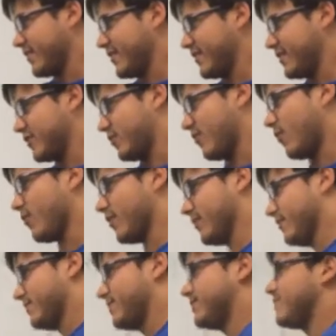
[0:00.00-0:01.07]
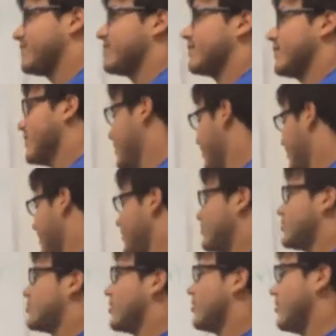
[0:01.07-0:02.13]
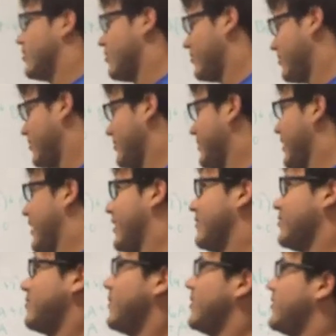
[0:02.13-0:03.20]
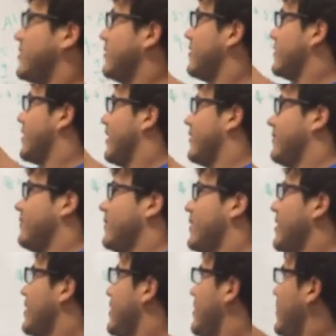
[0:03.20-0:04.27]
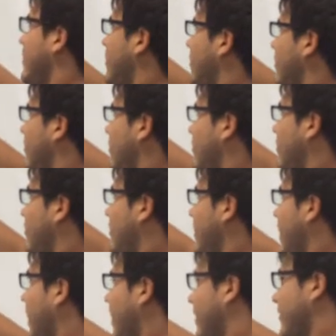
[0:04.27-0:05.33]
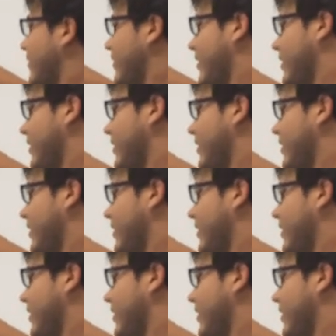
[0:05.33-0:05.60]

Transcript: this form. So, yeah, have space. Okay. We have